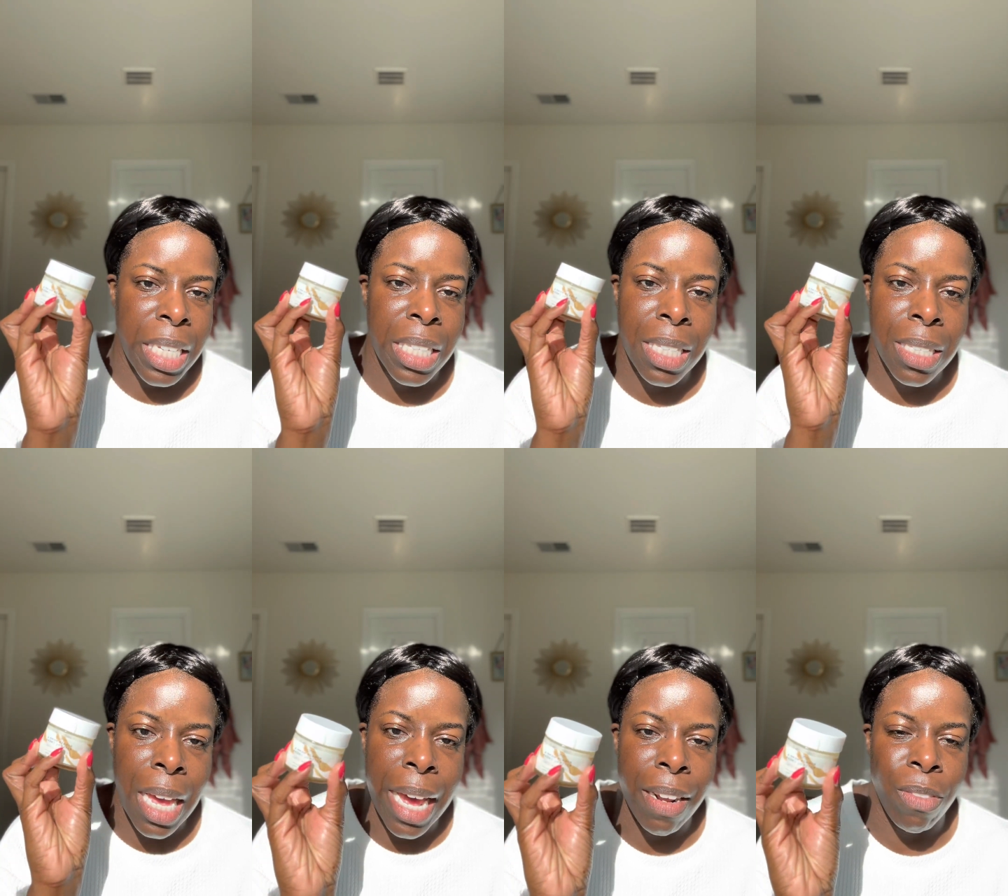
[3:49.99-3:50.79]

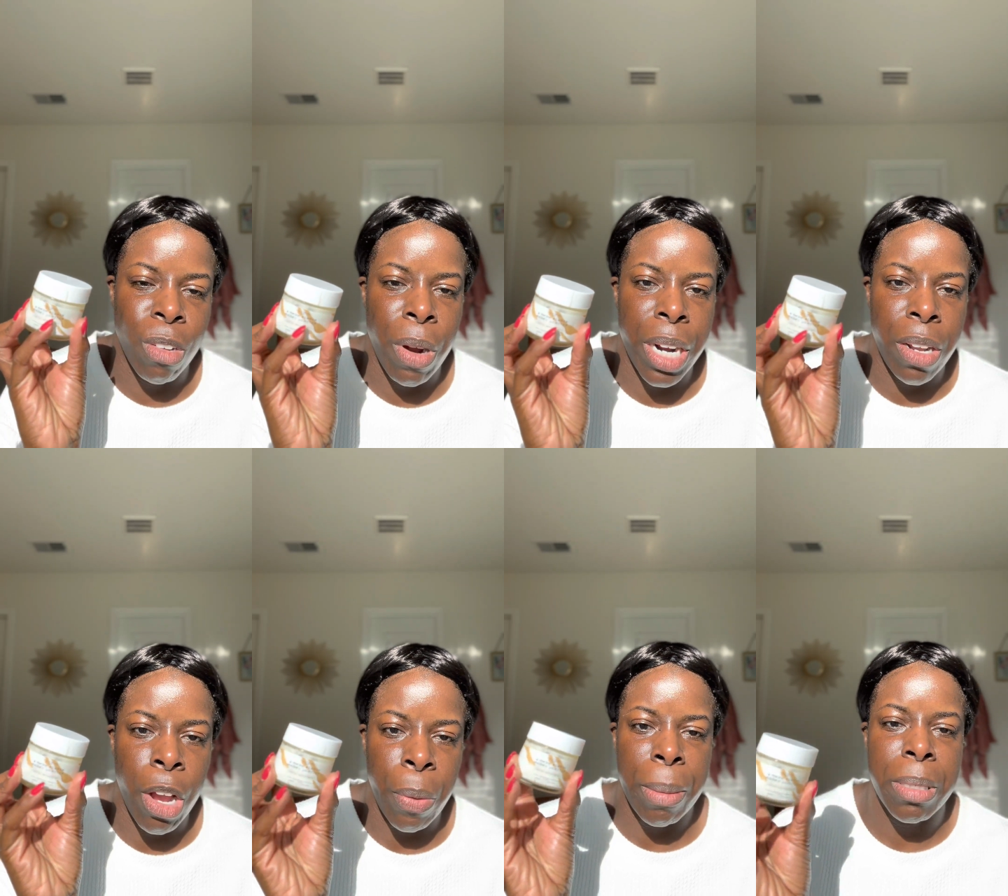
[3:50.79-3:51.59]
inside of the
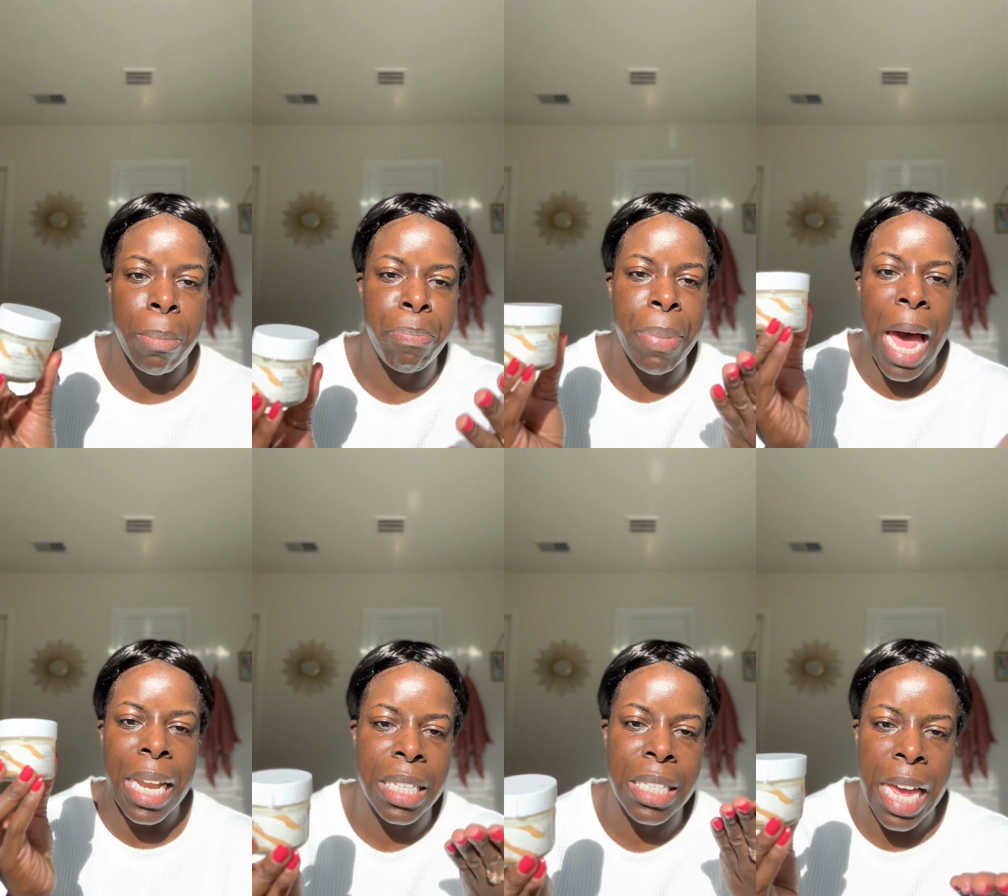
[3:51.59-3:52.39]
retinol cream, to
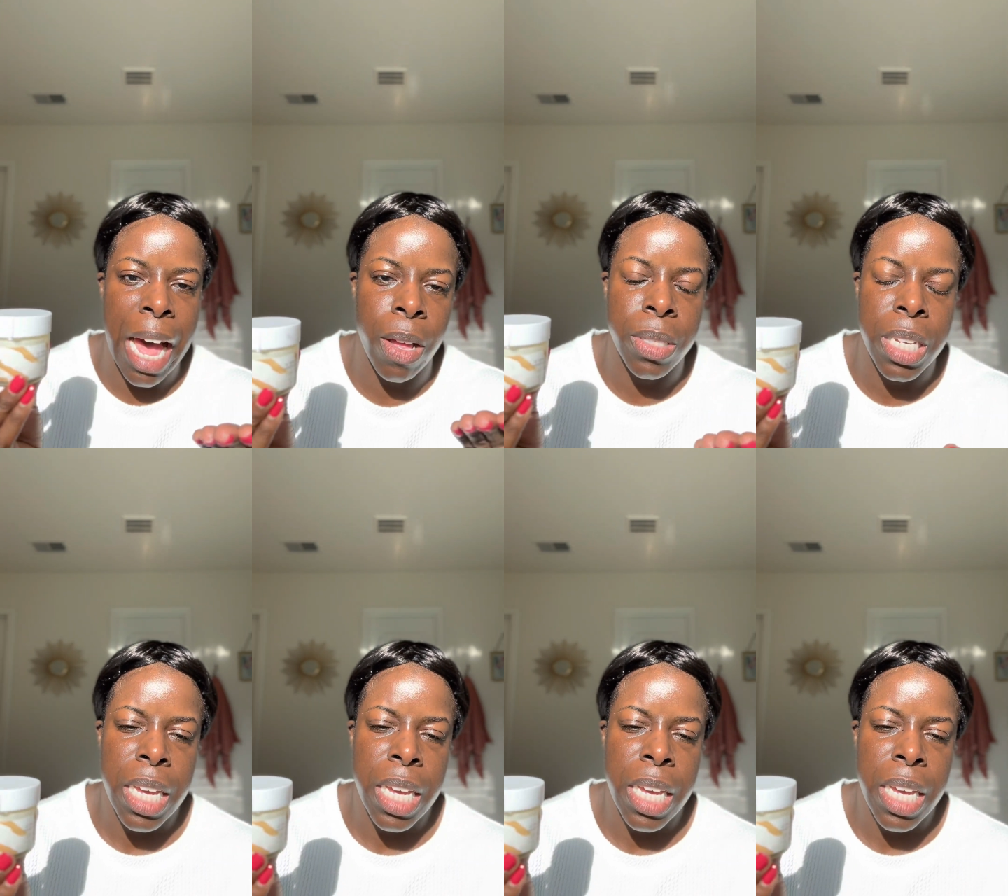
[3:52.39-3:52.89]
balance out